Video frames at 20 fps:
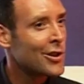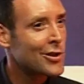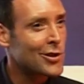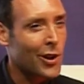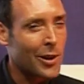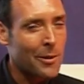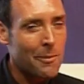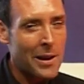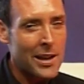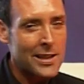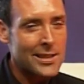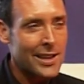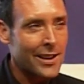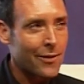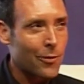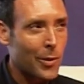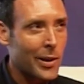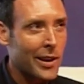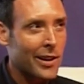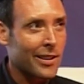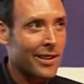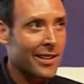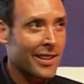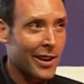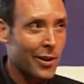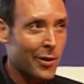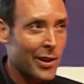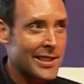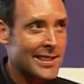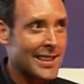So imagine if we could
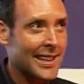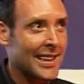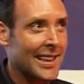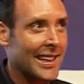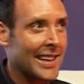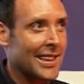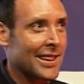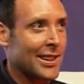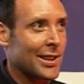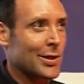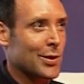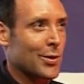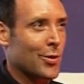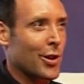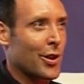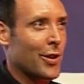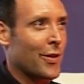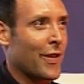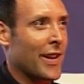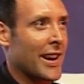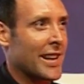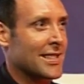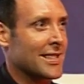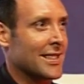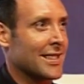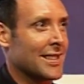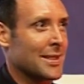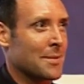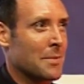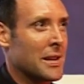theoretically get this growth
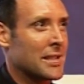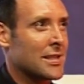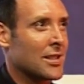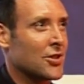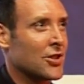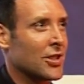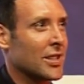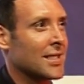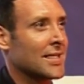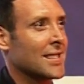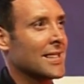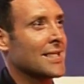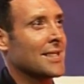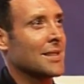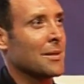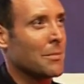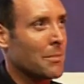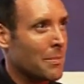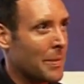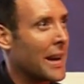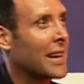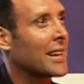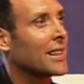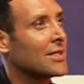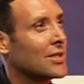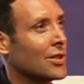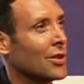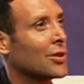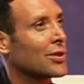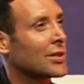factor, this messaging system back
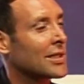into your